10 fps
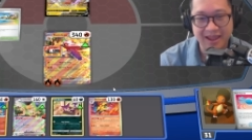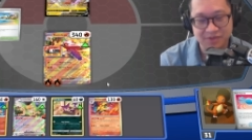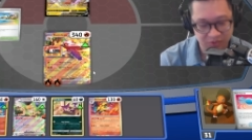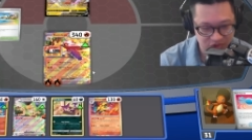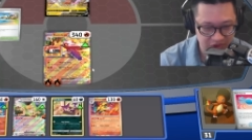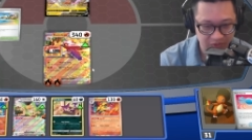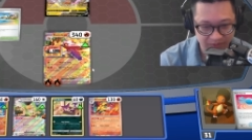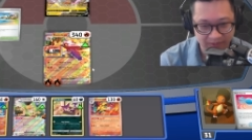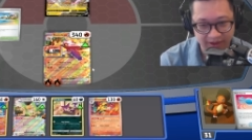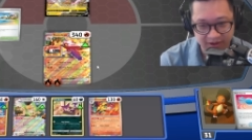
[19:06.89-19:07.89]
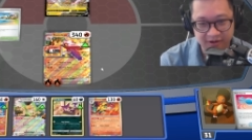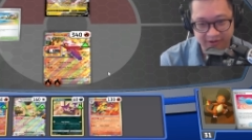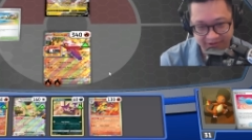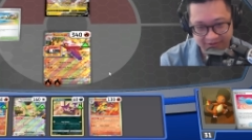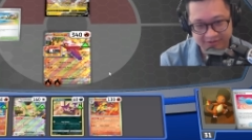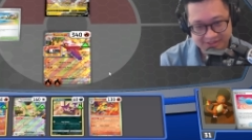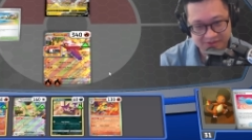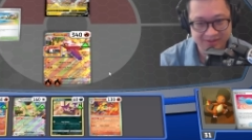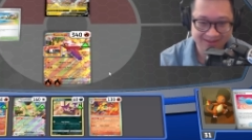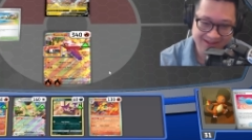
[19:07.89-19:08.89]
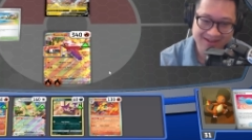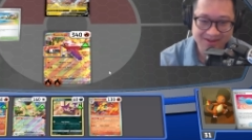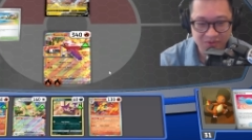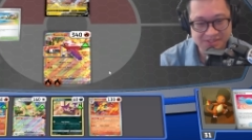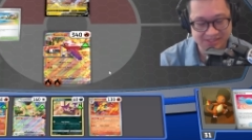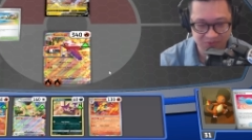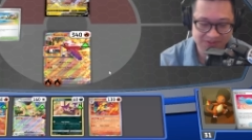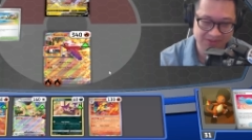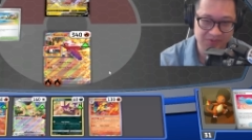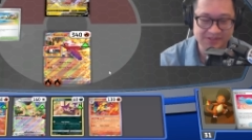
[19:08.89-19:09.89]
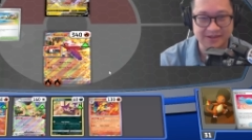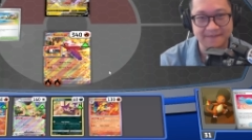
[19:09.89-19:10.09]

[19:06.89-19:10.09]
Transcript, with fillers: have to retreat with my card here. So that, well, we'll see, we'll see, we'll see.